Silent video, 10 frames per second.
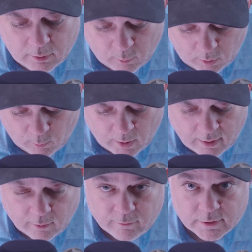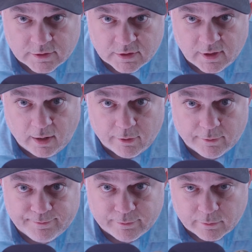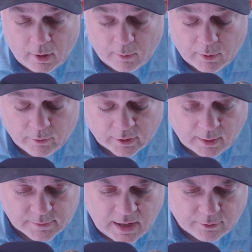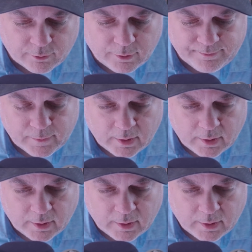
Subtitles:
one way versus the other when it really comes down to it.